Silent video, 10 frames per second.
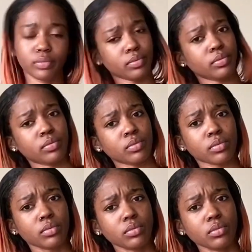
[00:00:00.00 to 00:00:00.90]

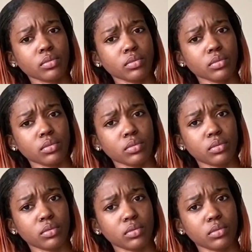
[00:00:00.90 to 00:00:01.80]

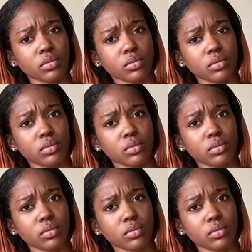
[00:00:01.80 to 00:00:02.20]
Nobody speaks.